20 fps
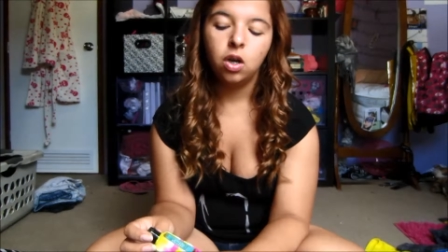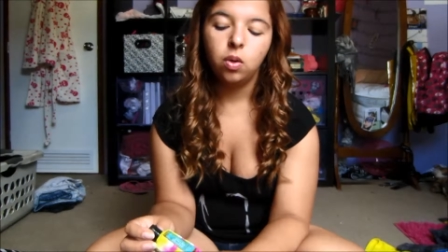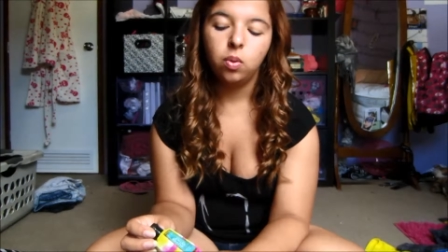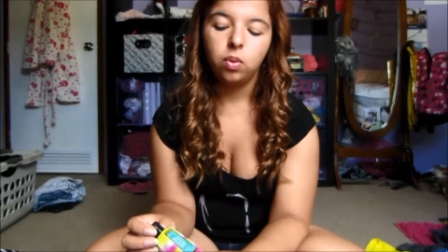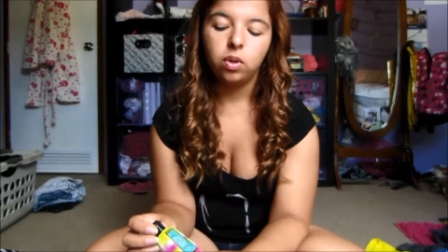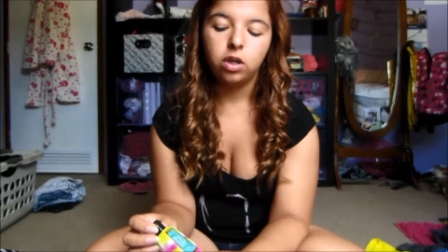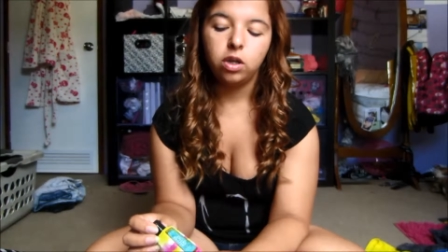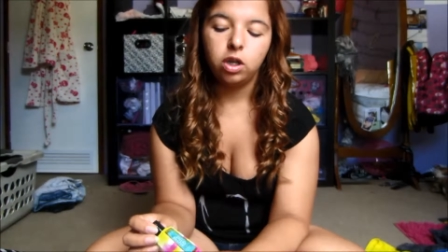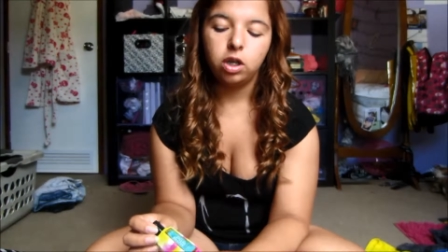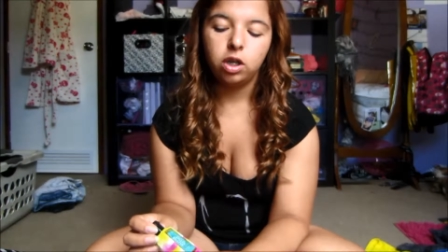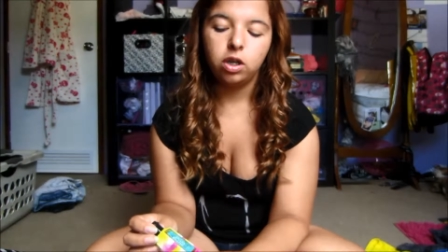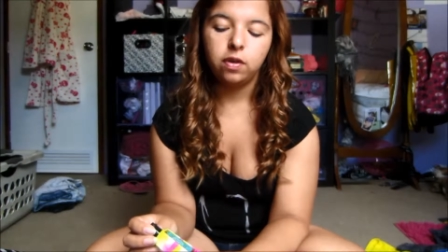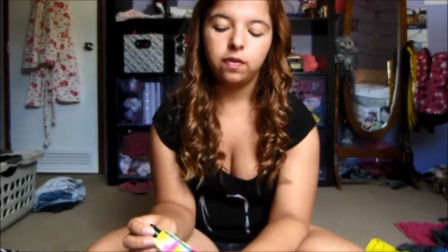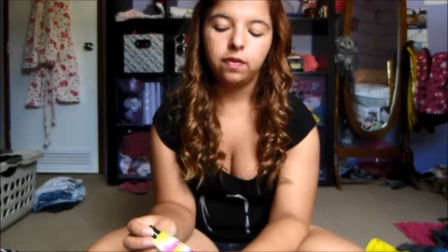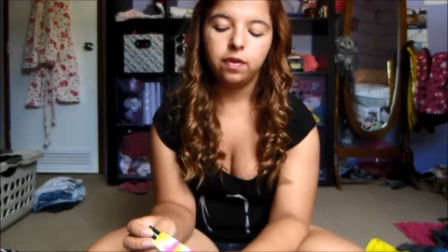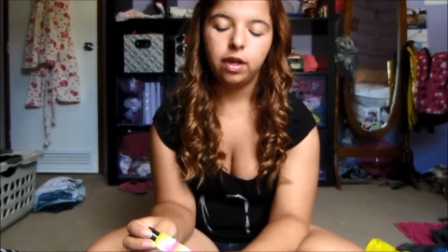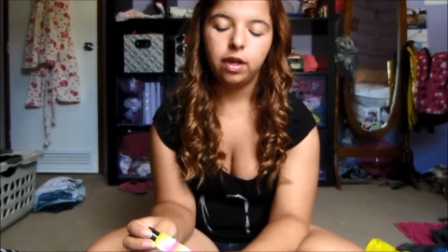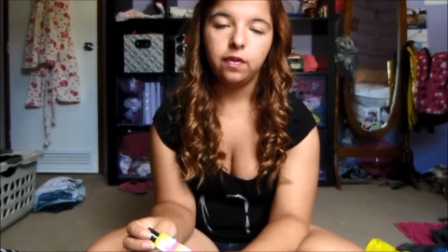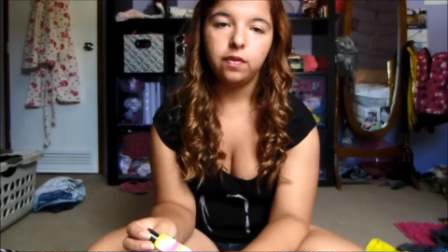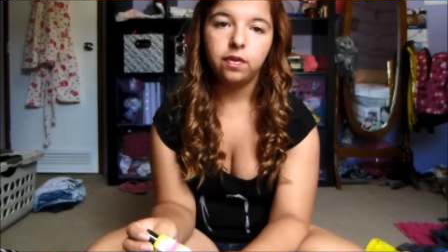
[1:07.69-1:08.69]
were
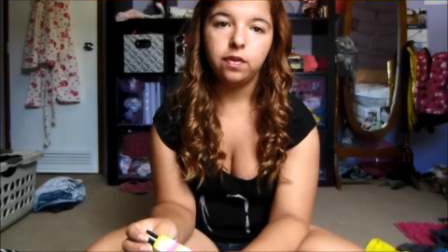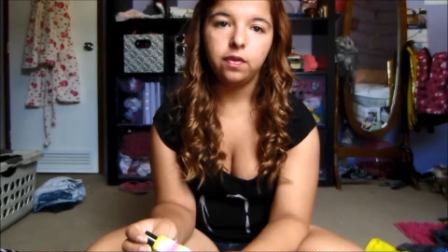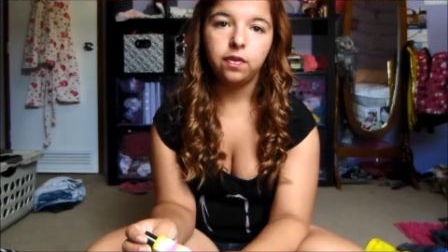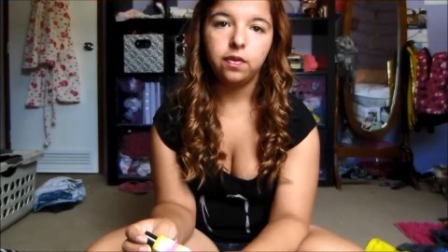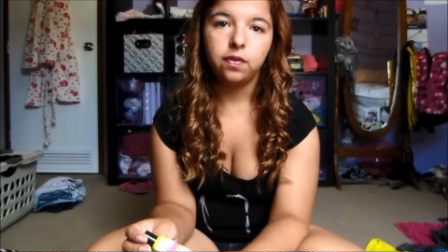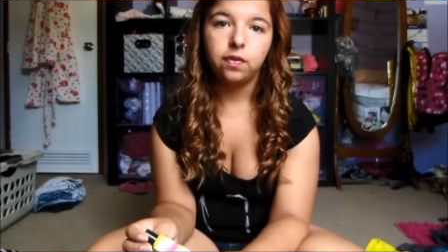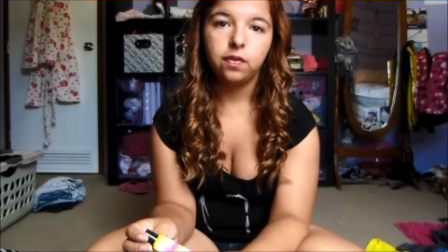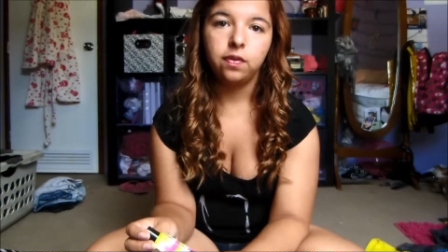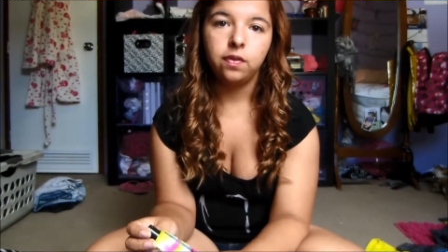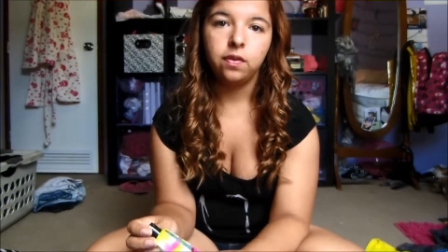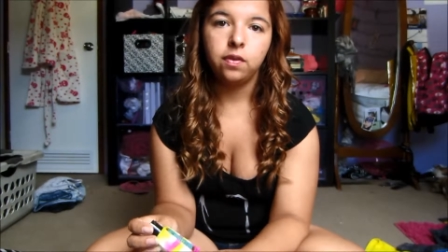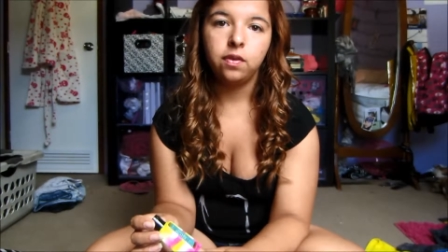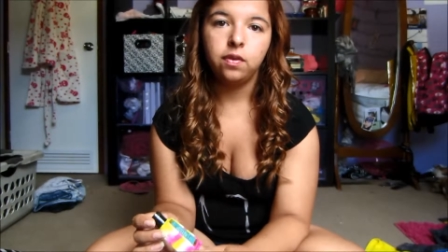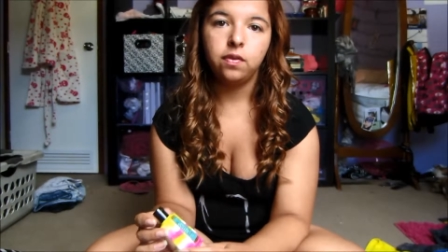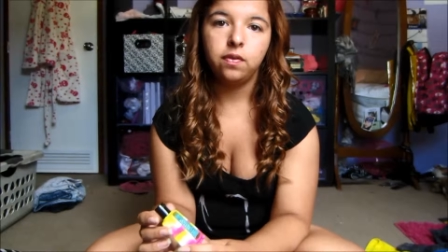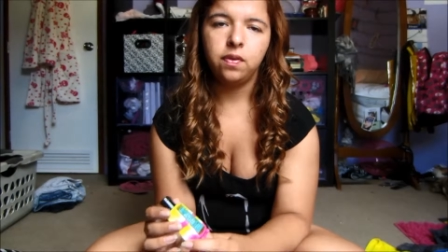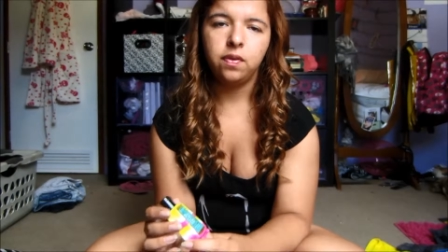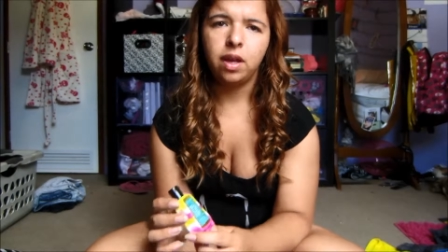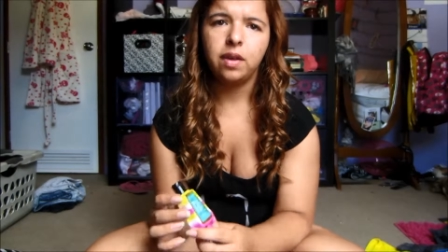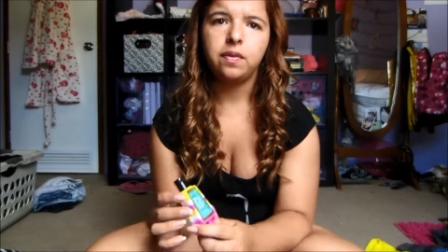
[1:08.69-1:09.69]
five for
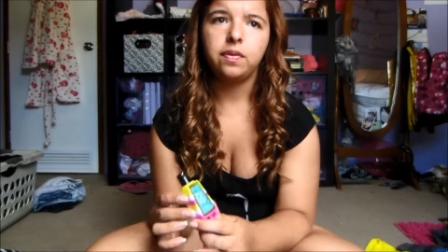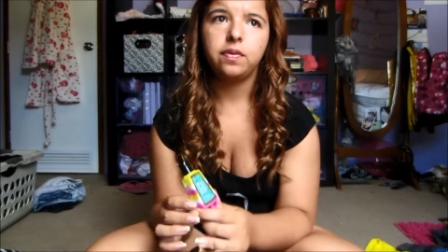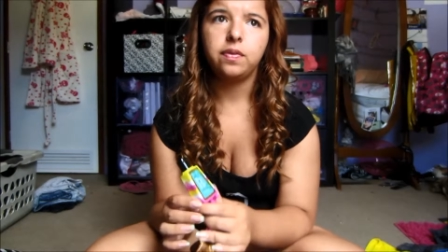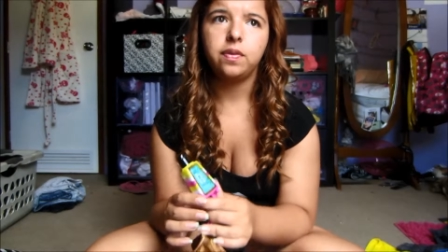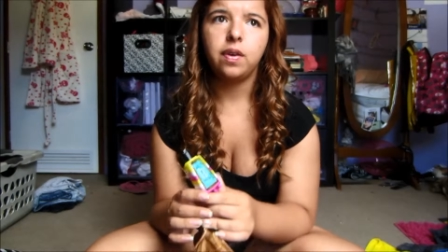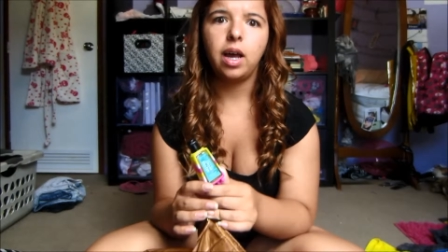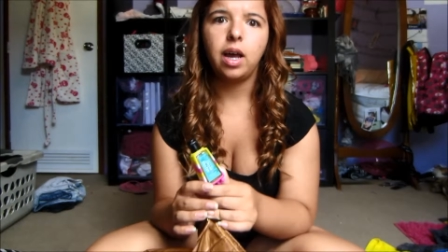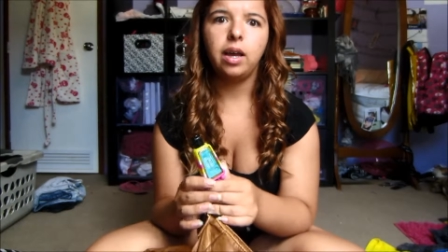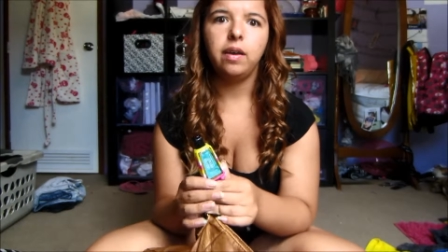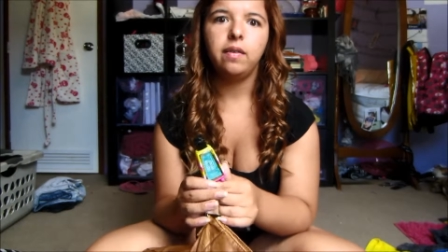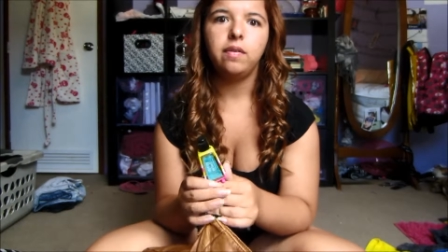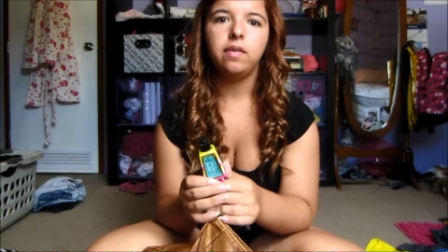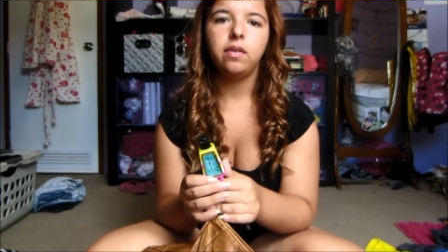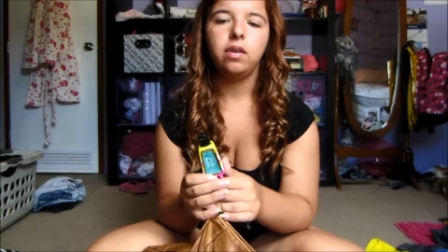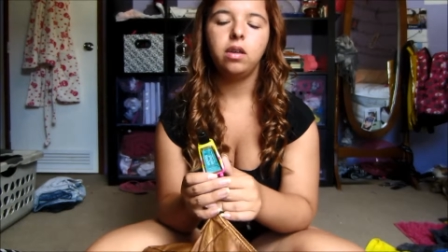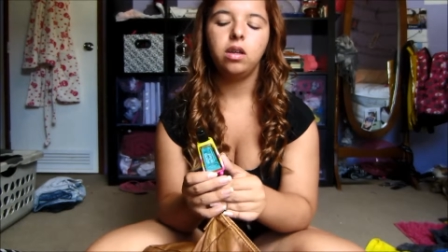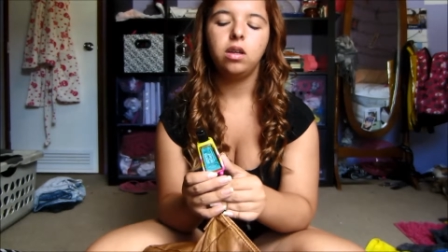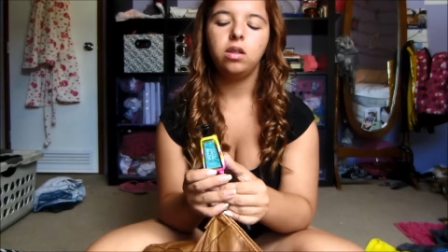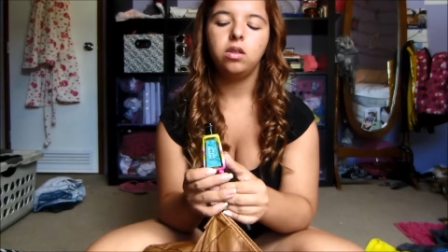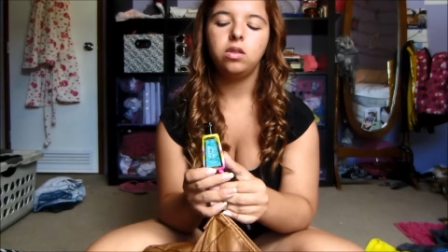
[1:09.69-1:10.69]
five.
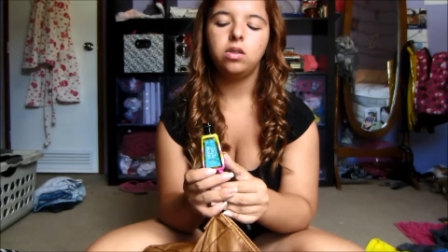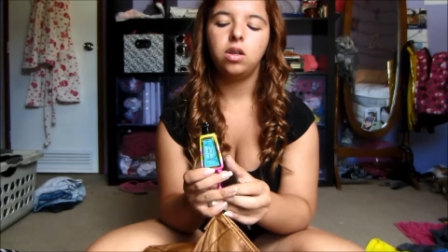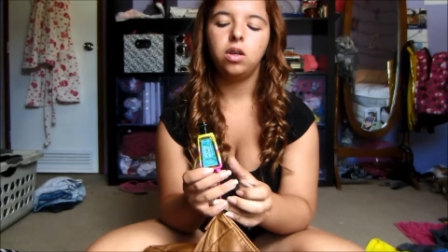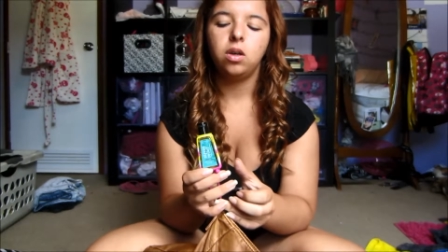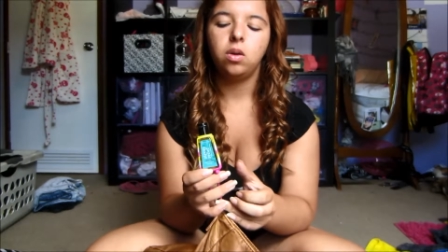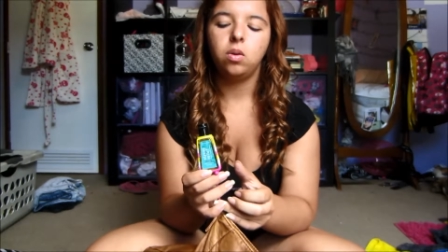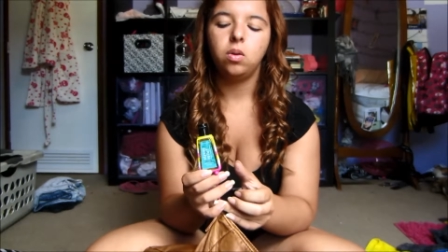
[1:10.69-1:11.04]
So